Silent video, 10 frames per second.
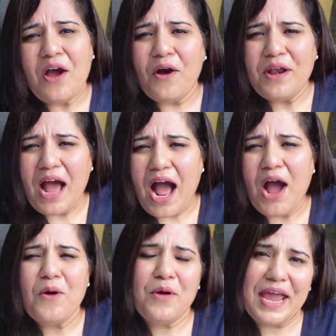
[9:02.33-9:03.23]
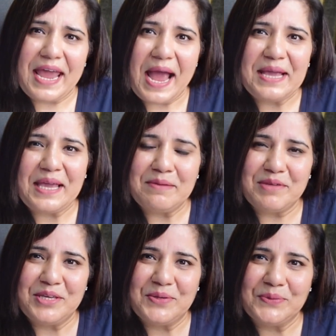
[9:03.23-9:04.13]
on how AI can be
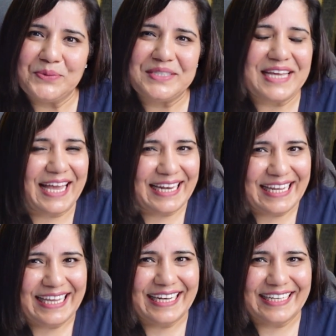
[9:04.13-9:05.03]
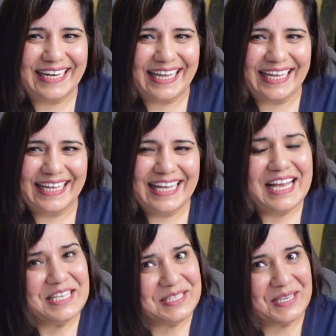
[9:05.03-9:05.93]
used in e-learning.
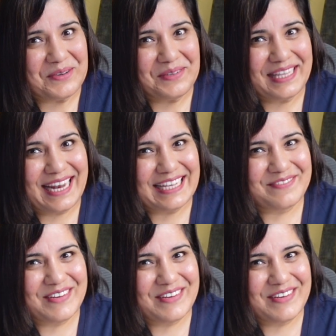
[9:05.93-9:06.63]
See you in the next